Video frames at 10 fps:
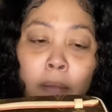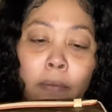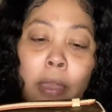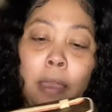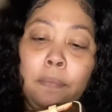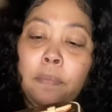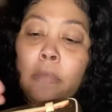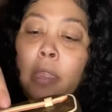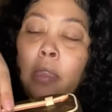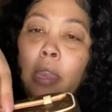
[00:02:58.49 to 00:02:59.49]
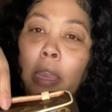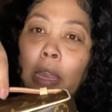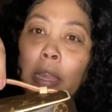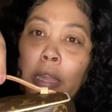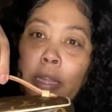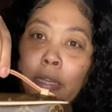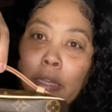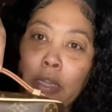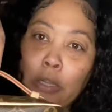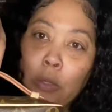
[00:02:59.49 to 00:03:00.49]
Okay, and
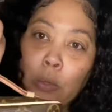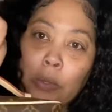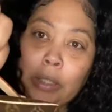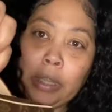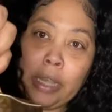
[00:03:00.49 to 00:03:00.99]
you hold it like